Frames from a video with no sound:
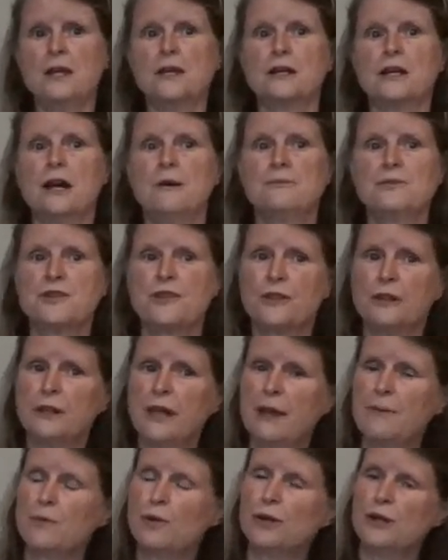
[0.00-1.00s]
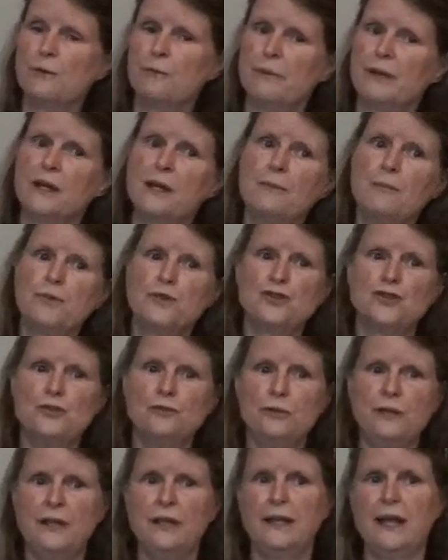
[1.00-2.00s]
Come to the library to pick up what you
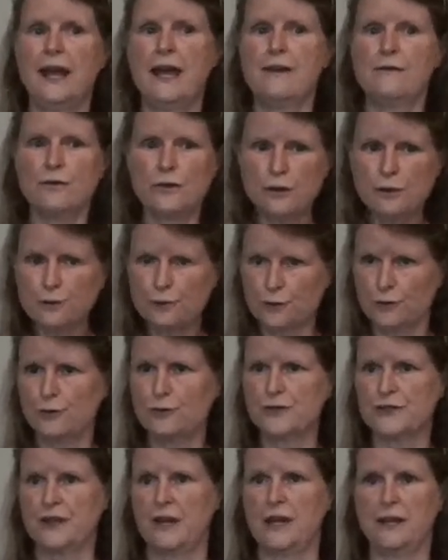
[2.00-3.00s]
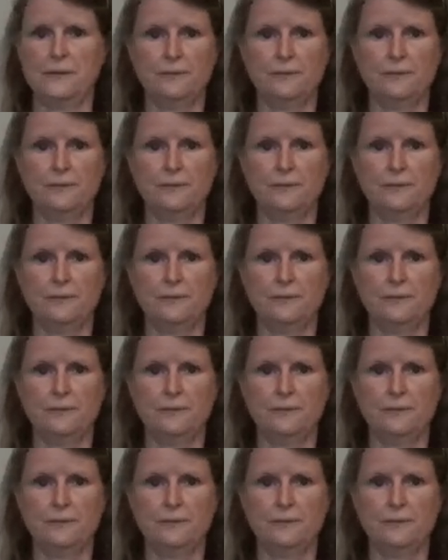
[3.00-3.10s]
need every Thursday.